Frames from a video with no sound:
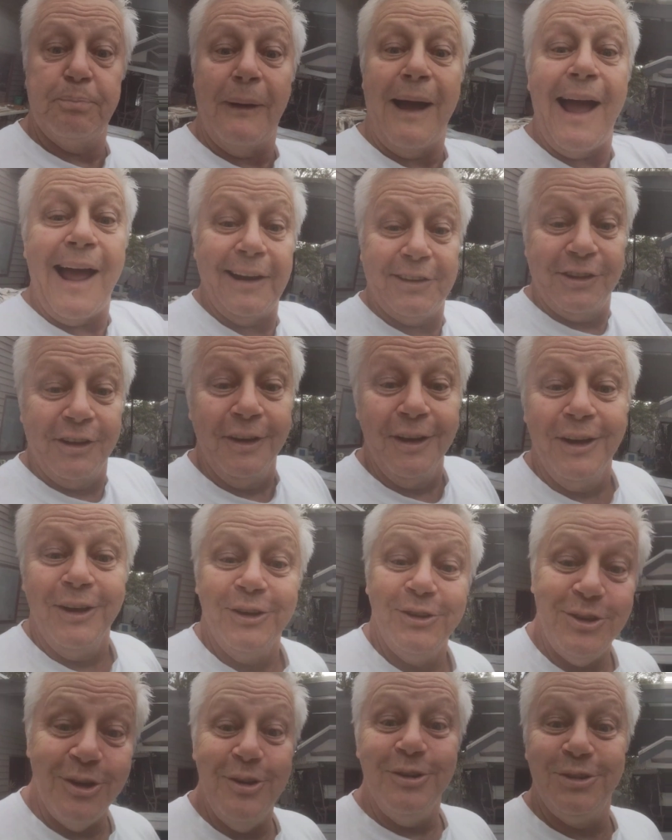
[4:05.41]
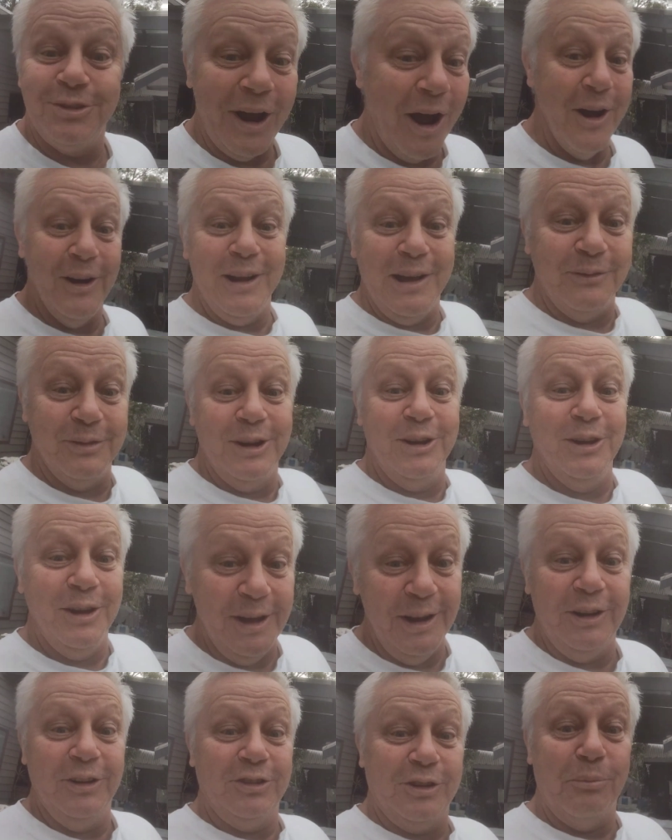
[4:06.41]
but you don't even
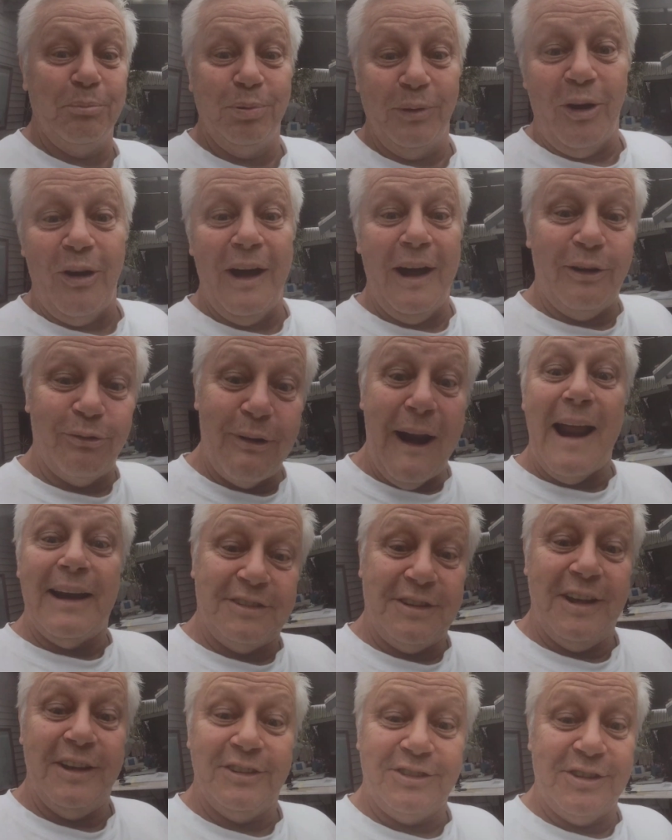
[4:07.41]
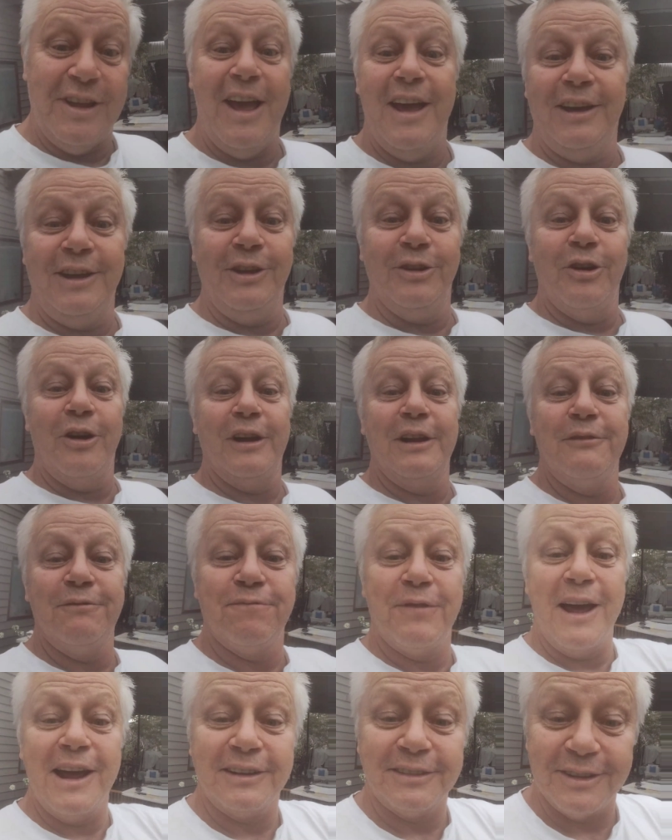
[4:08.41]
need to supply a rat test saying you're not
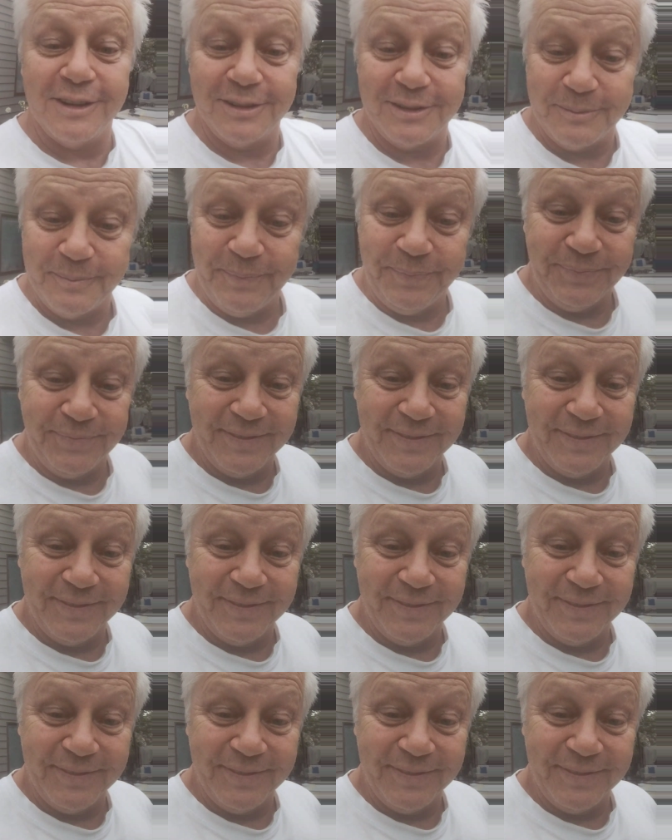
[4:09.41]
infected.